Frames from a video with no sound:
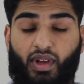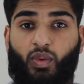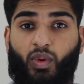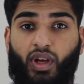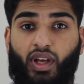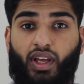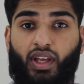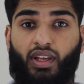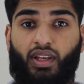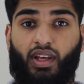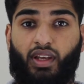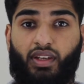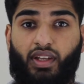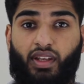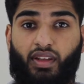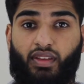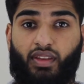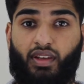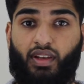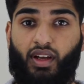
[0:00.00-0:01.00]
We're
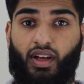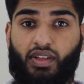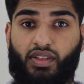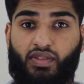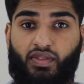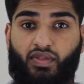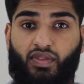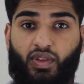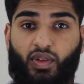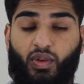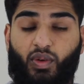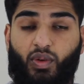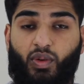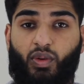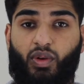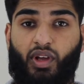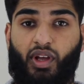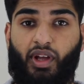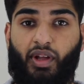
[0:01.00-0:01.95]
learning the last few